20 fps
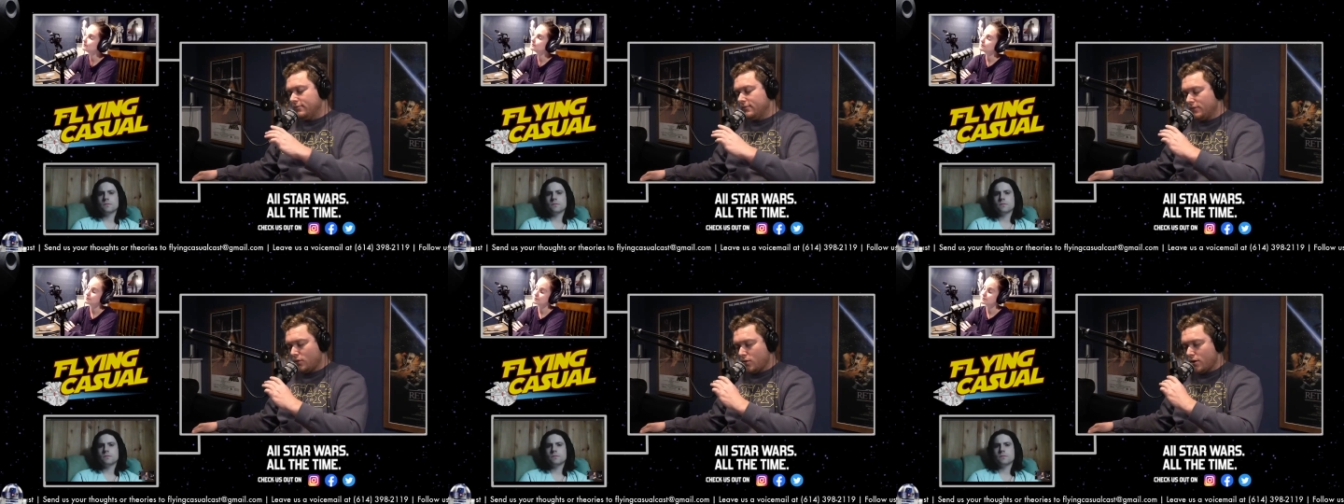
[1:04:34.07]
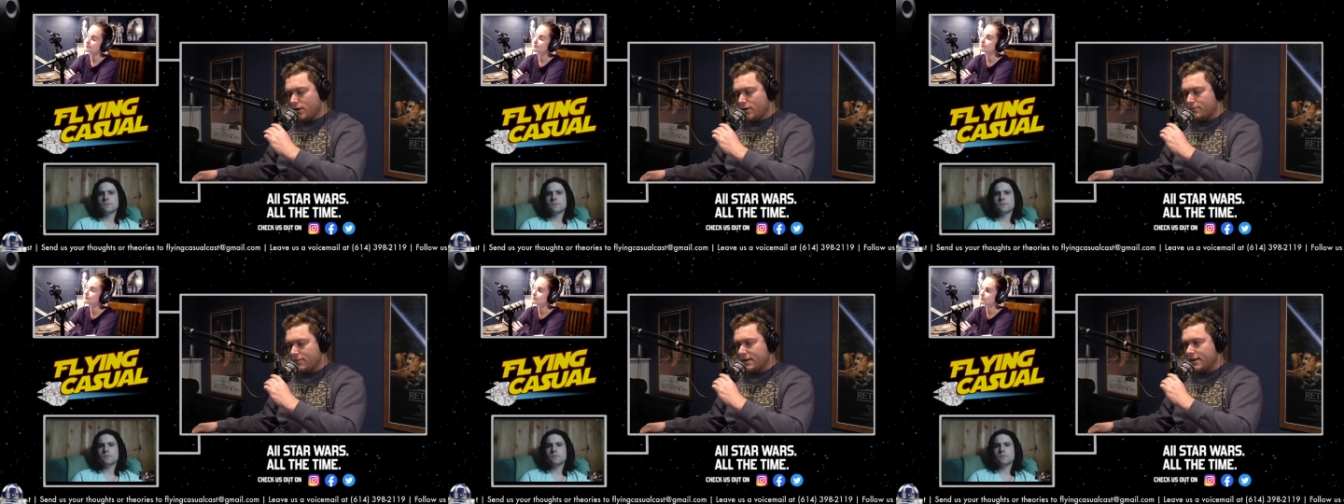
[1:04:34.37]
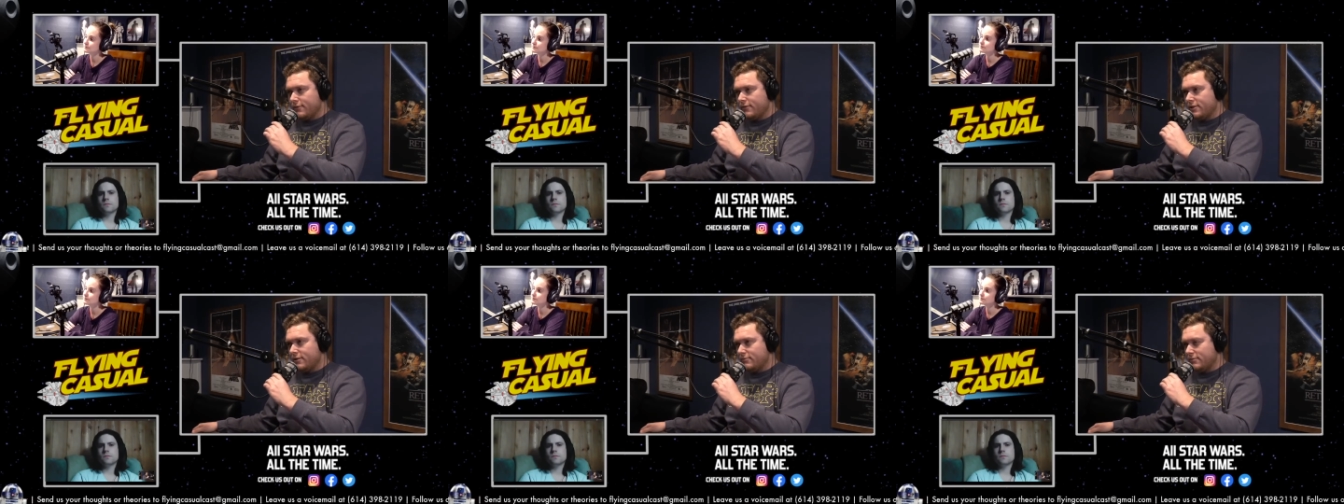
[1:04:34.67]
quite a bit
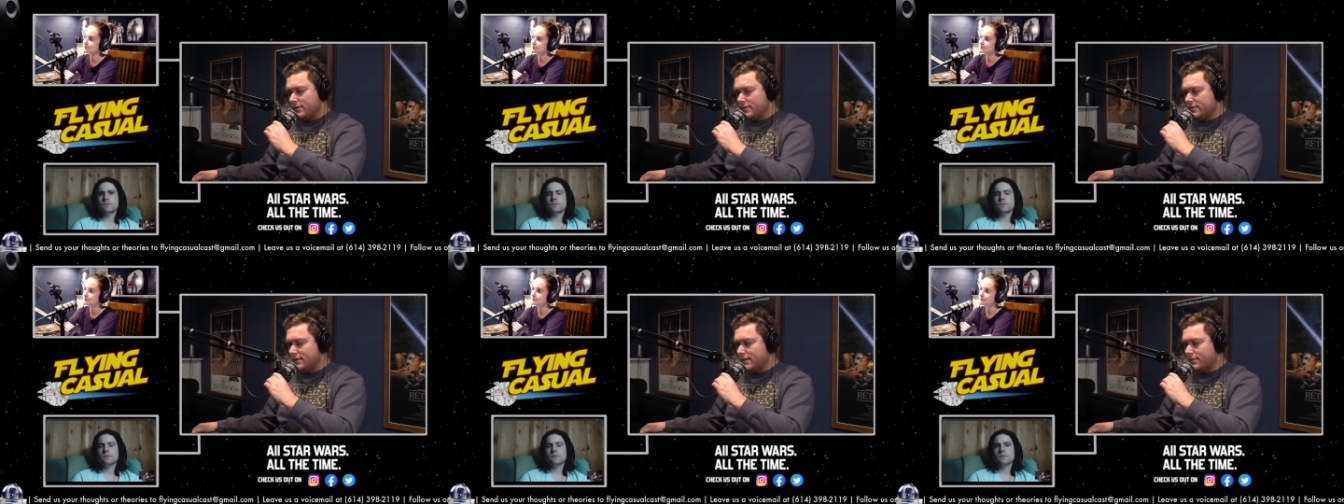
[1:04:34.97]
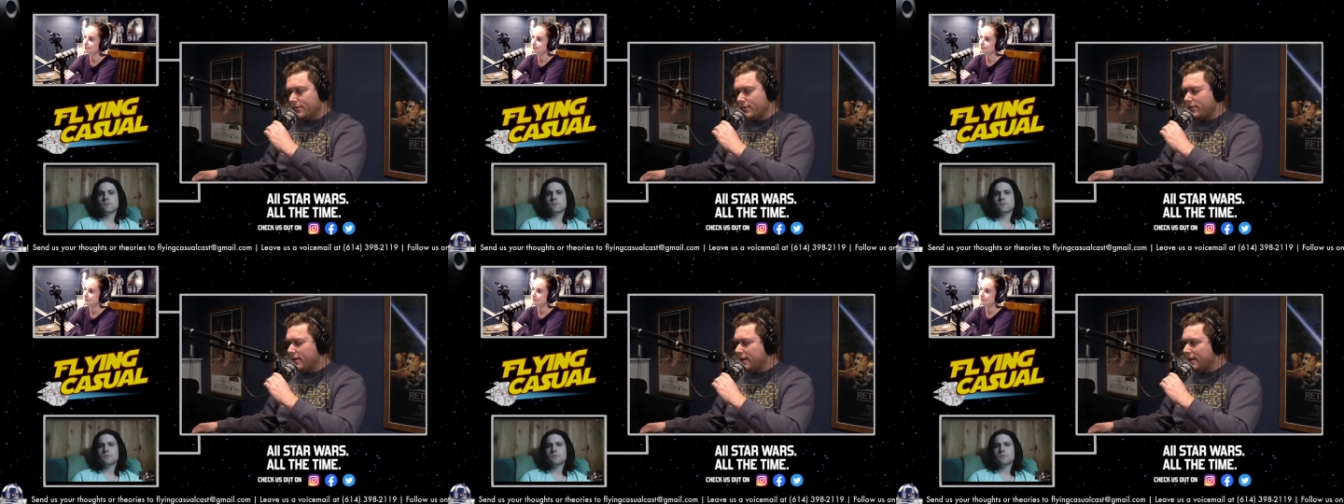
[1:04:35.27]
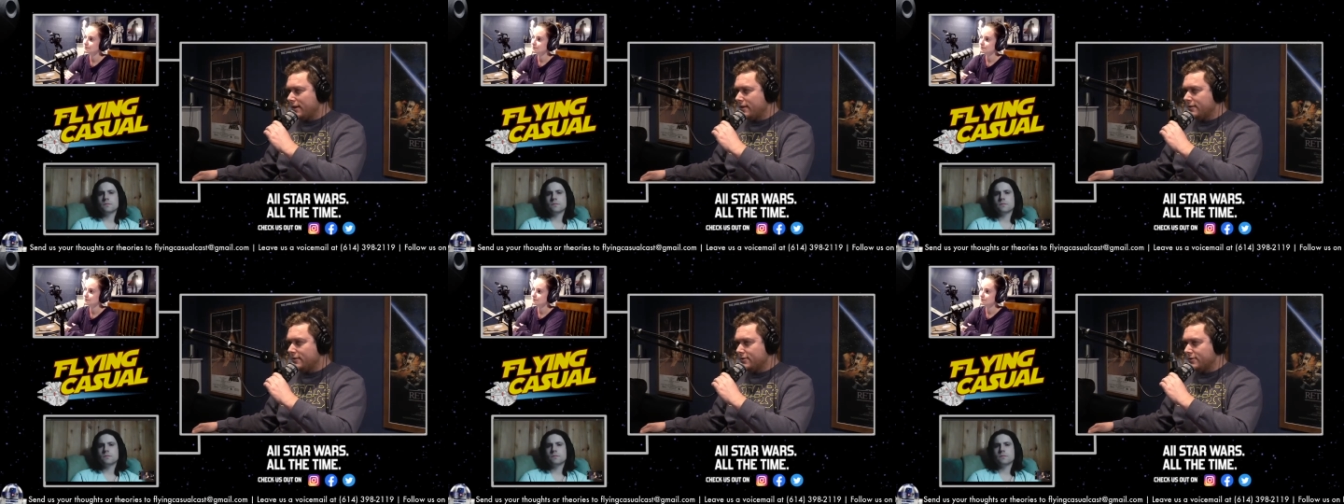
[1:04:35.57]
of it, and some of it
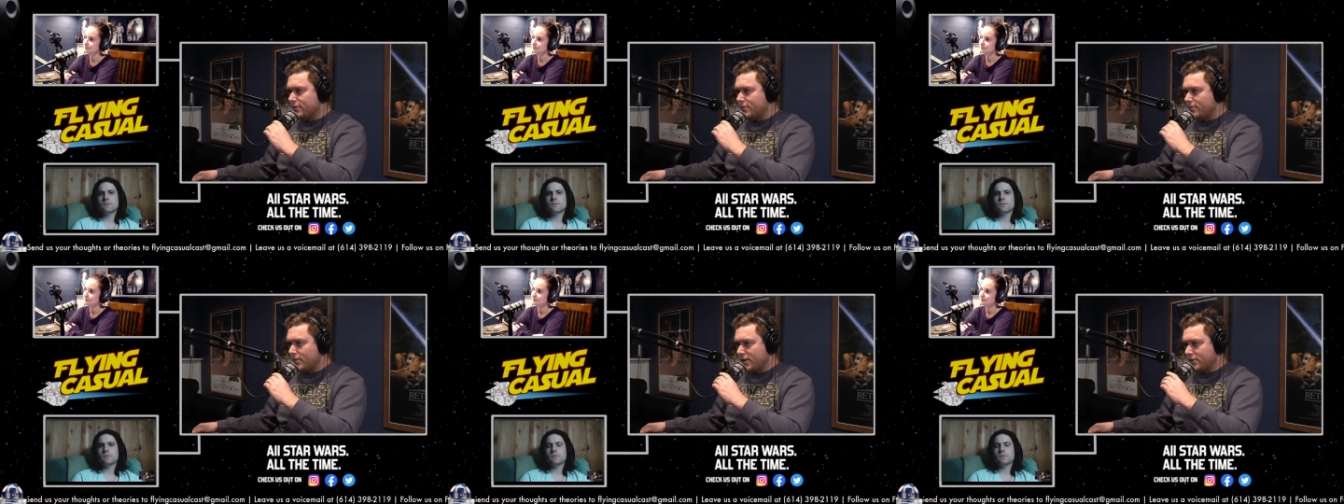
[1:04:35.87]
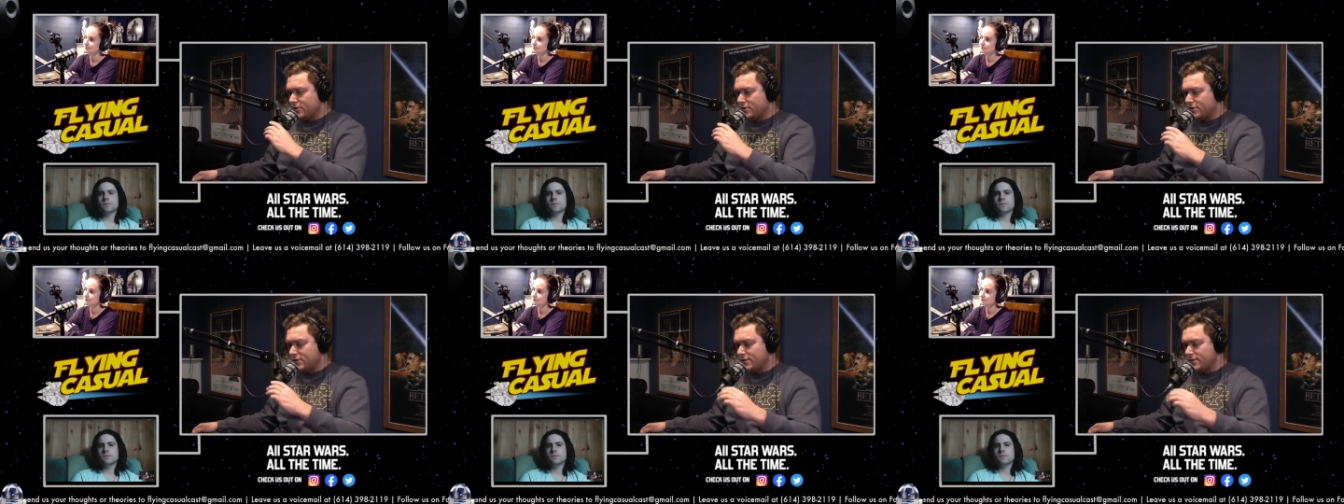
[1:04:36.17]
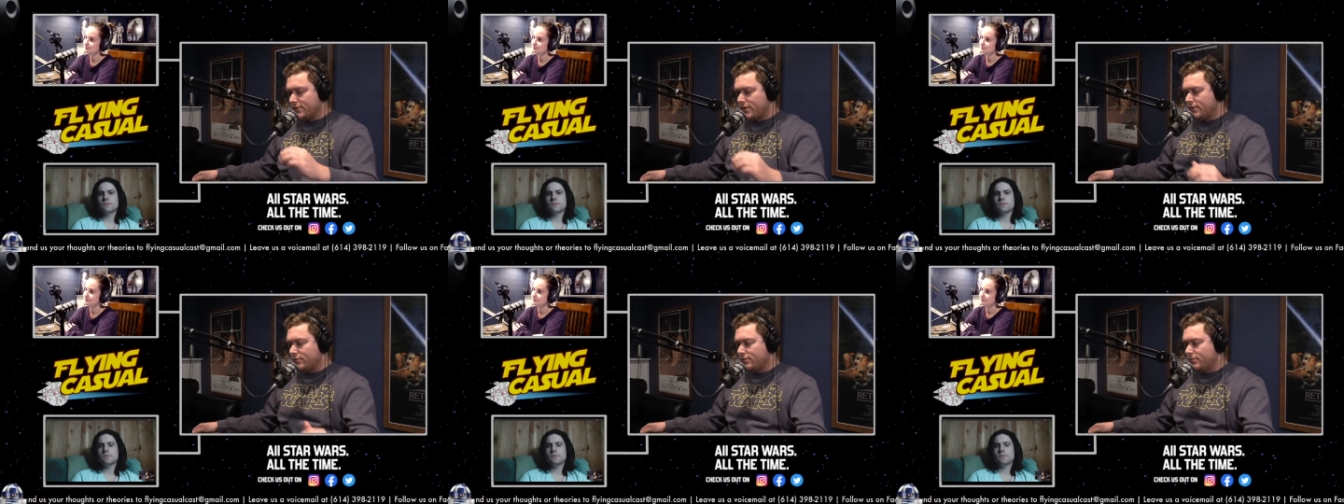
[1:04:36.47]
I didn't so much. It just
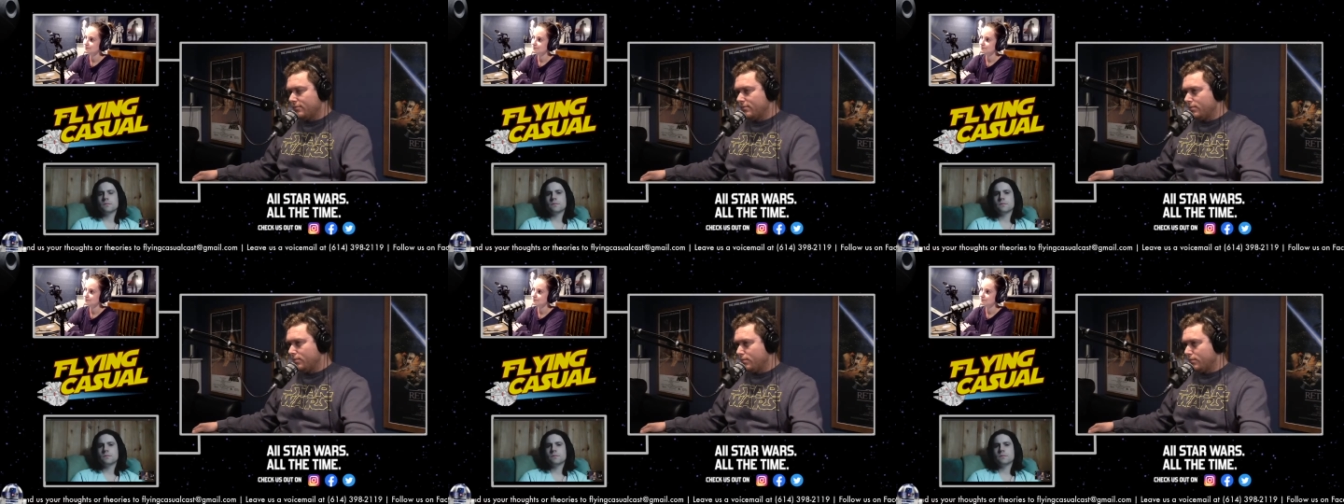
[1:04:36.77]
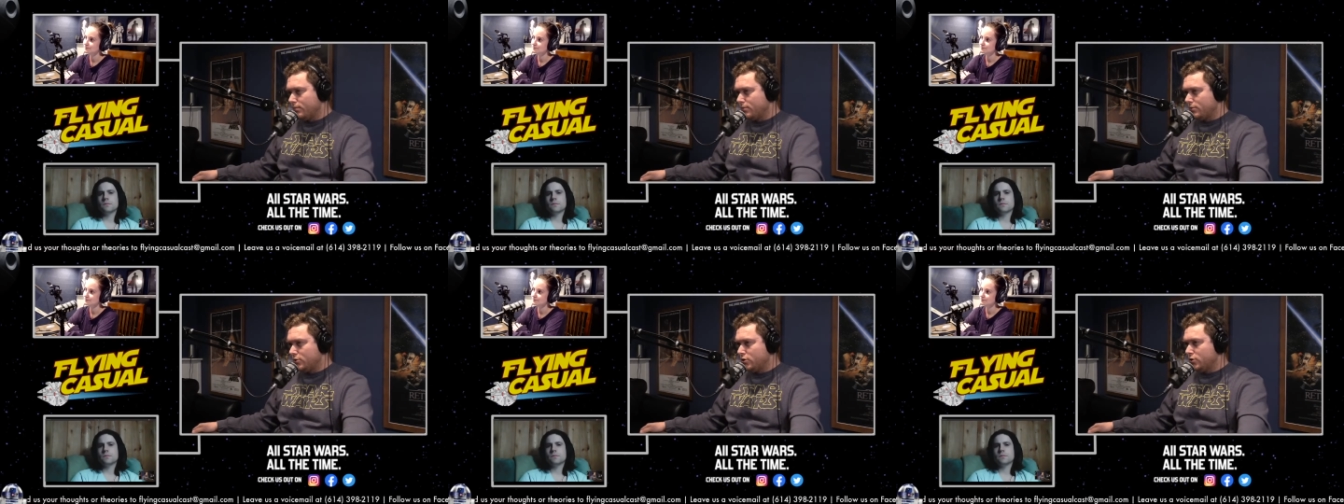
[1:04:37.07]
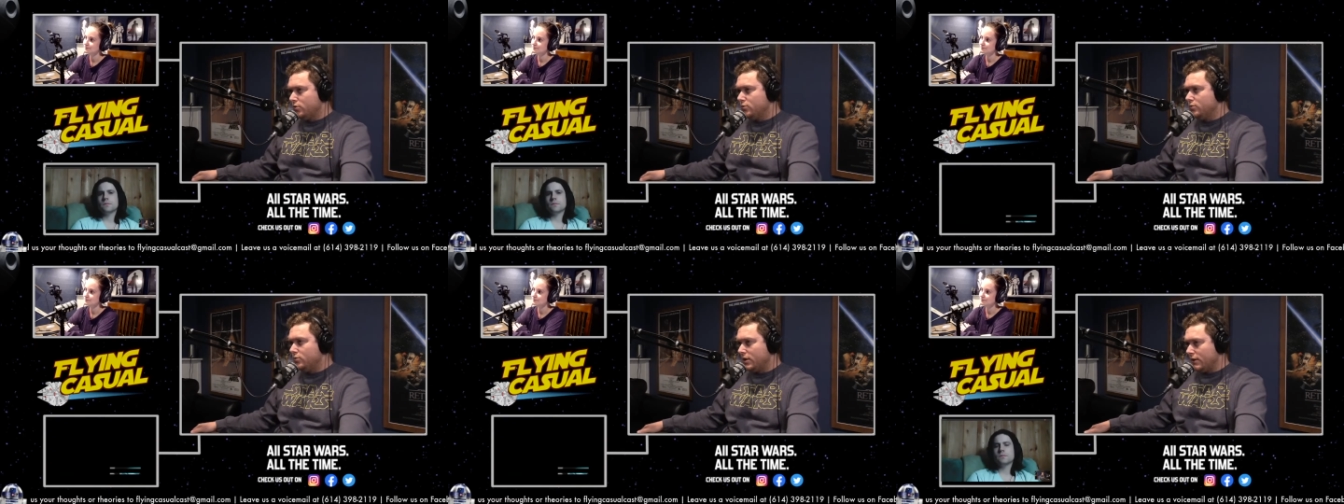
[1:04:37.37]
felt
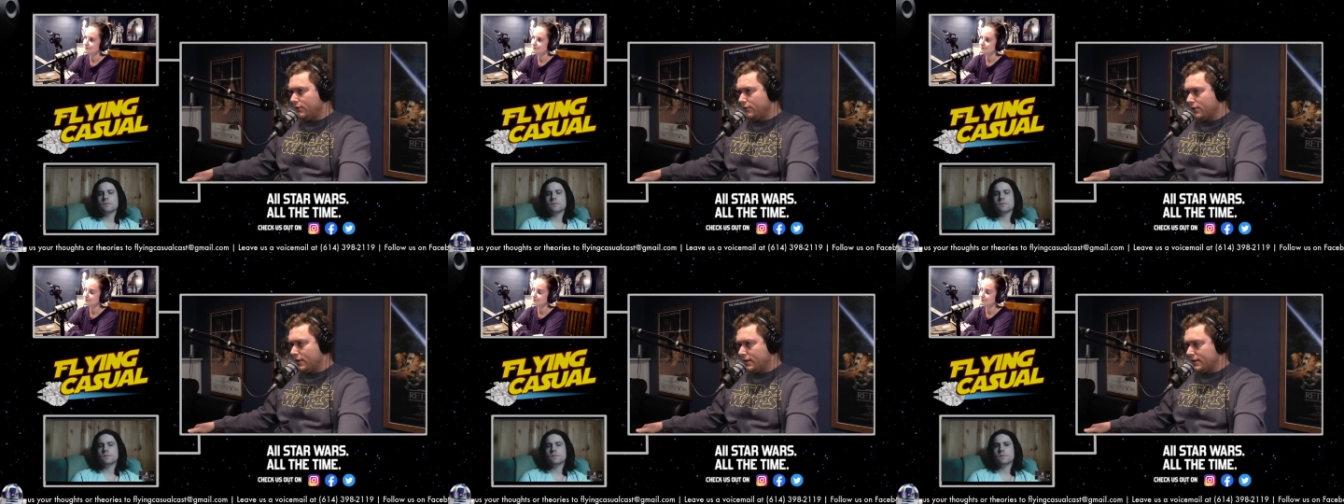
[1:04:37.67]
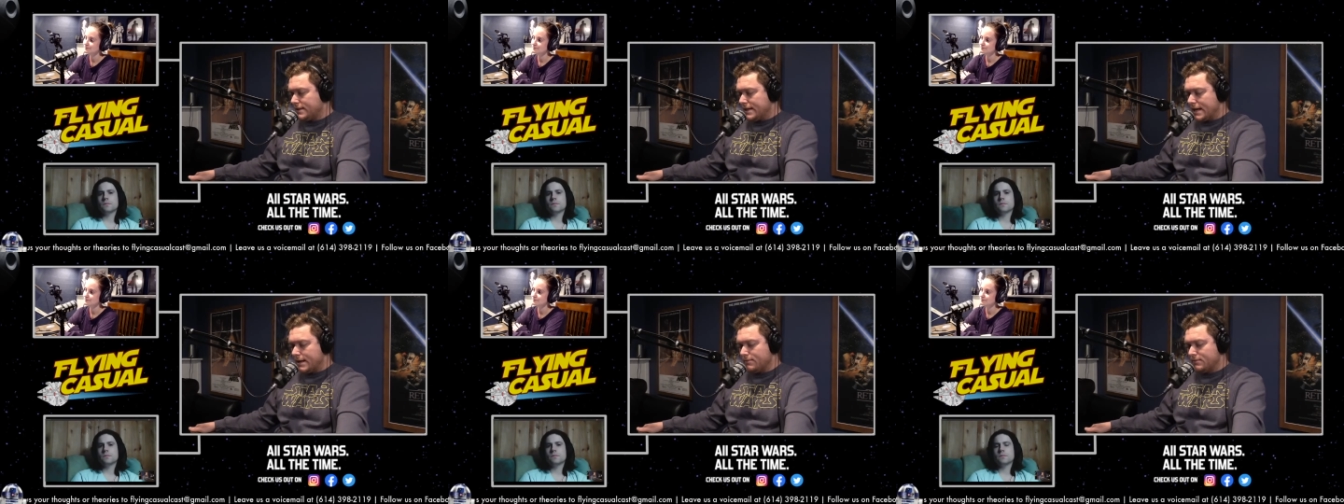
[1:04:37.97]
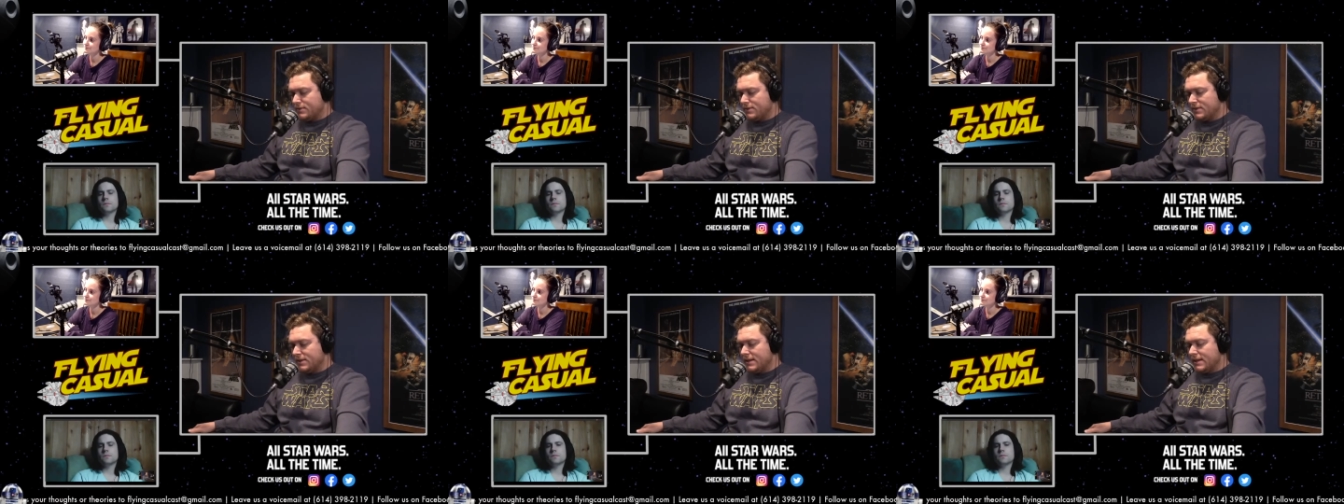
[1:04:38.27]
too different at
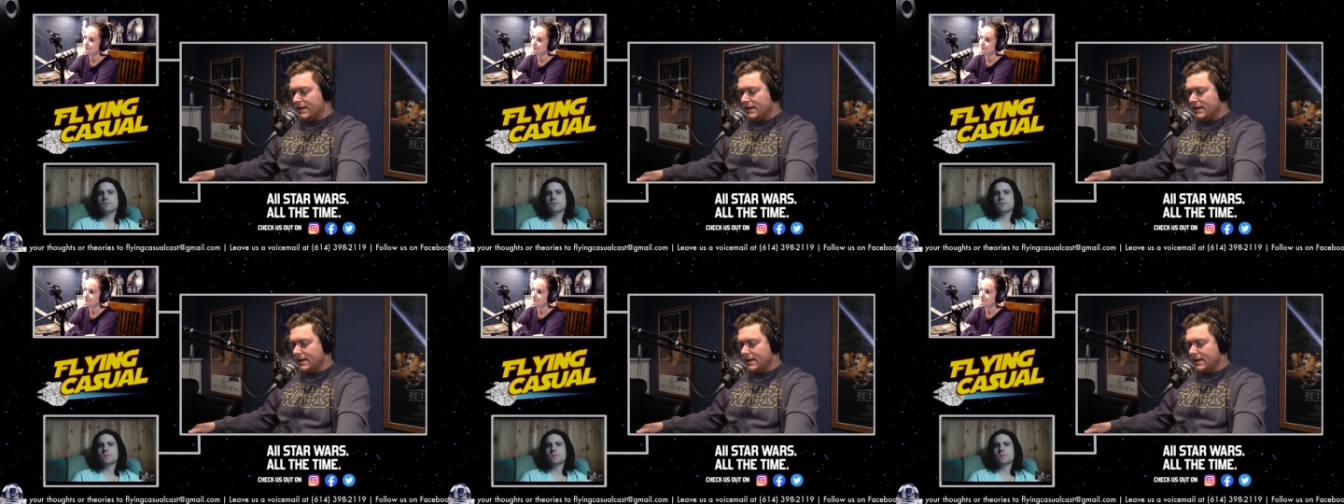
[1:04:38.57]
times.